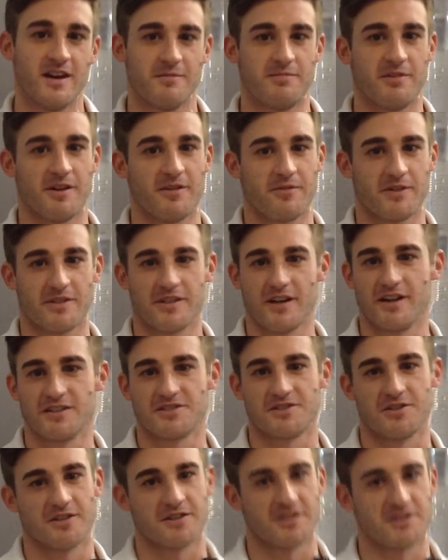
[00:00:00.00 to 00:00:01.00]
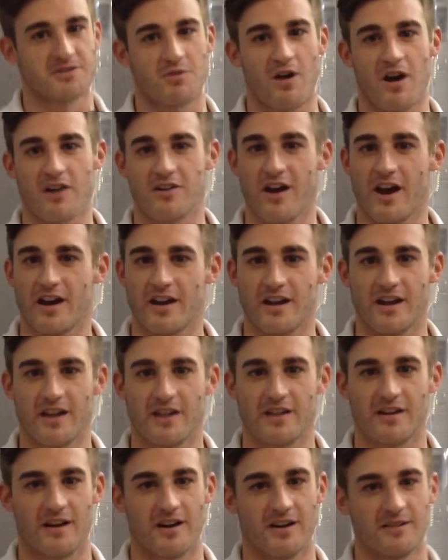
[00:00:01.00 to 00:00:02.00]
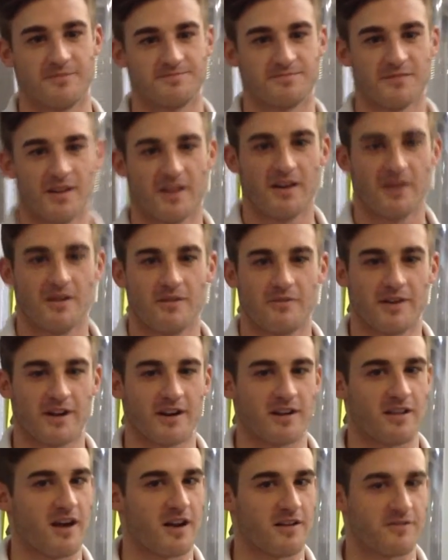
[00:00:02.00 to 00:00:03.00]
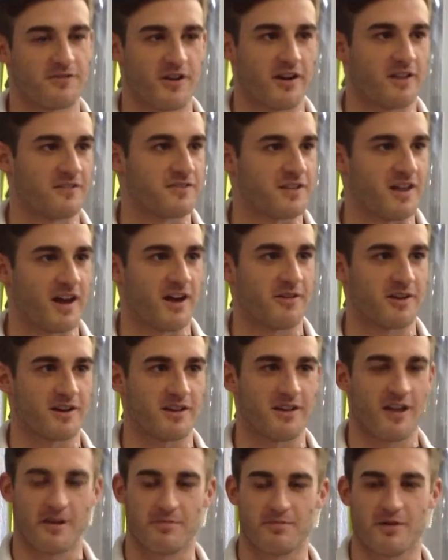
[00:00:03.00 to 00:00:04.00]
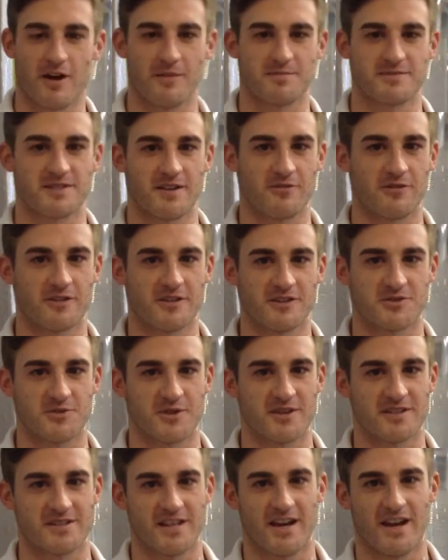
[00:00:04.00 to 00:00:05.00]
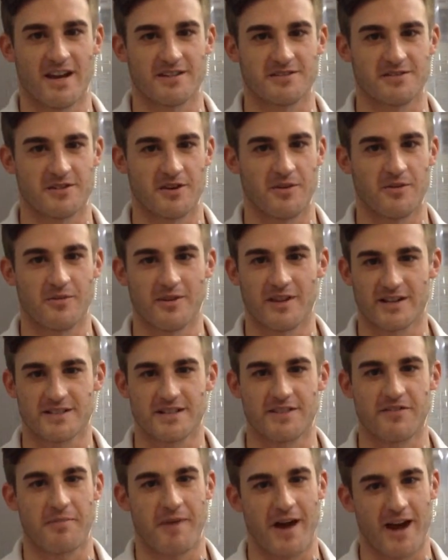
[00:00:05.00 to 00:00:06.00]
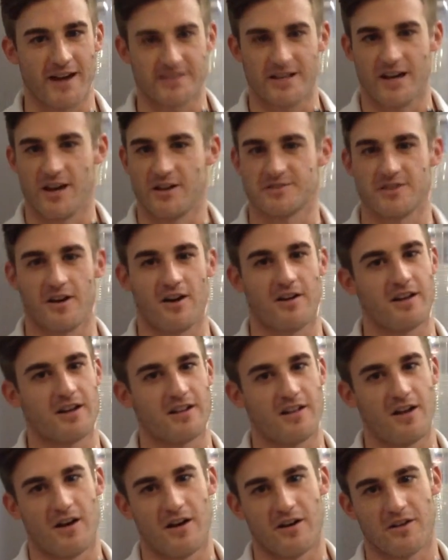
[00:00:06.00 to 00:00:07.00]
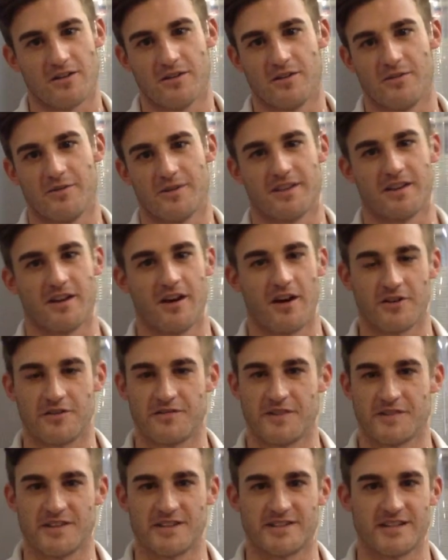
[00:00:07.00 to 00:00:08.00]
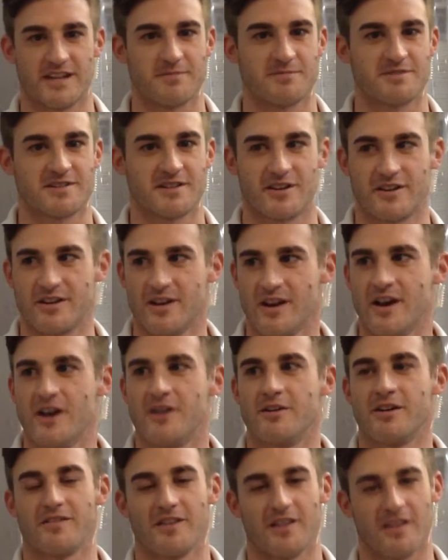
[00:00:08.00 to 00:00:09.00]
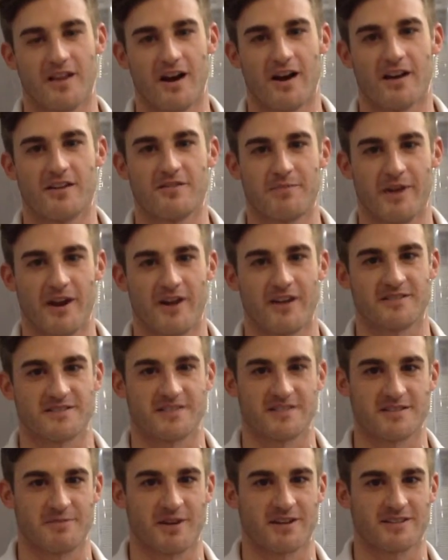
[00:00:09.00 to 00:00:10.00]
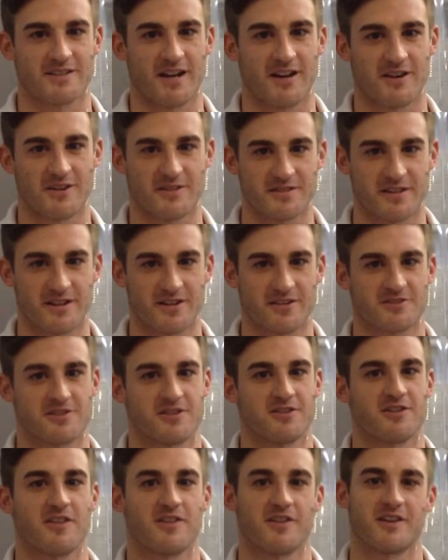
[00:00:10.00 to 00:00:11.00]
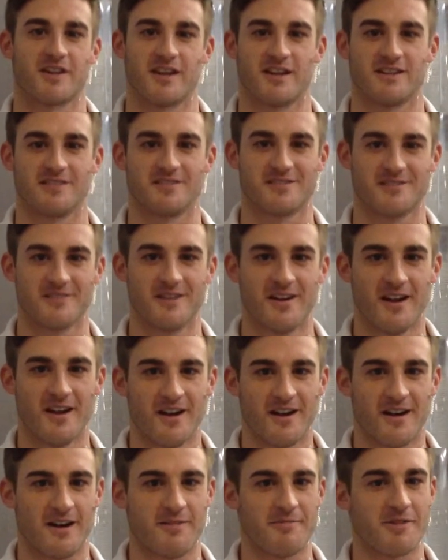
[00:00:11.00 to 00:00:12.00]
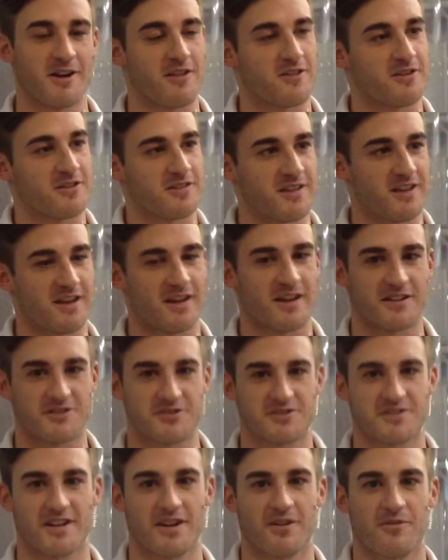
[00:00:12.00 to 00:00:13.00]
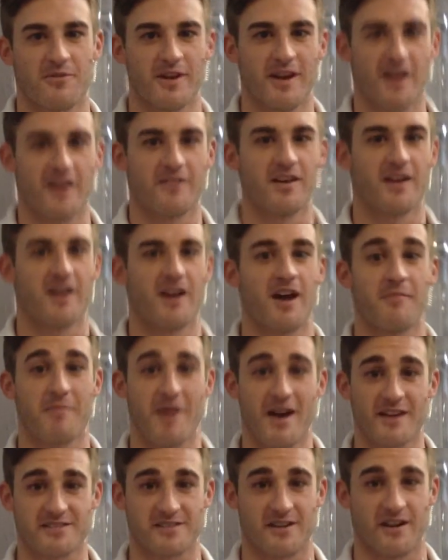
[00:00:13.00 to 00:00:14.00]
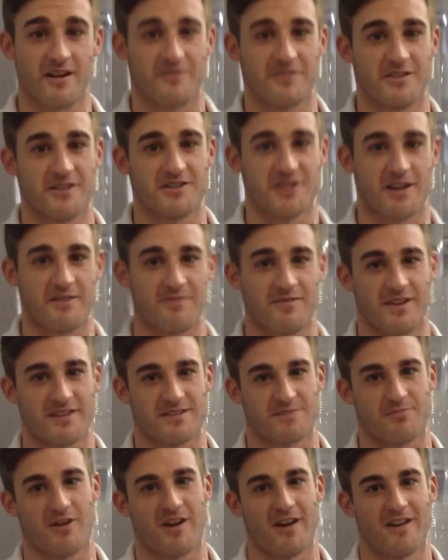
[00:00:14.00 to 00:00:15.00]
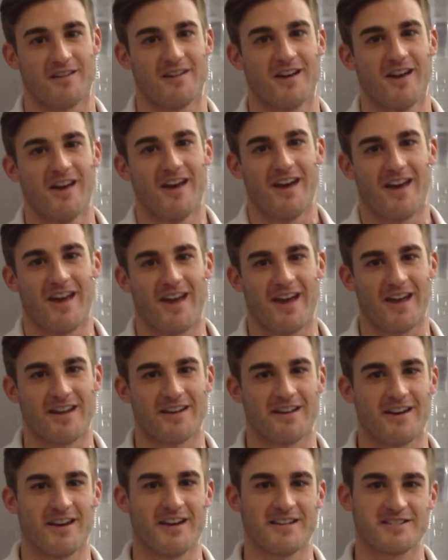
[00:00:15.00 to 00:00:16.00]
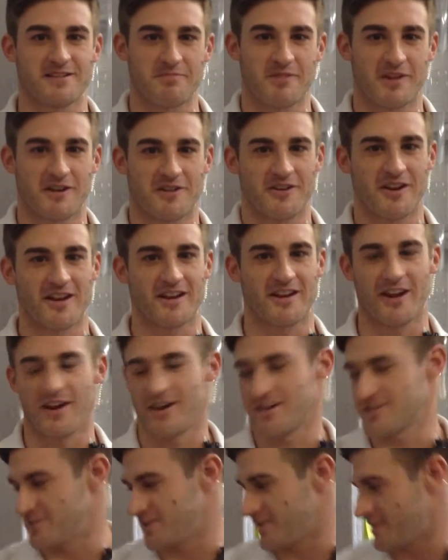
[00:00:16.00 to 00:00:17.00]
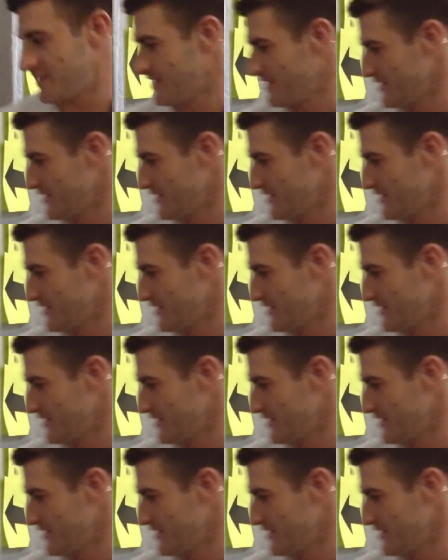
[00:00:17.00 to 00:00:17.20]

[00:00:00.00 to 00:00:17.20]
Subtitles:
But with us, you can just walk right in. We get a lot of credit for that. We get a lot of props. Everyone enjoys that. So we like to have a packed house all day long with the 150 teams here. We have a lot of parents and spectators here cheering on their kids. Another thing interesting, we have a mascot for the JamFest brand. And he's a big green character.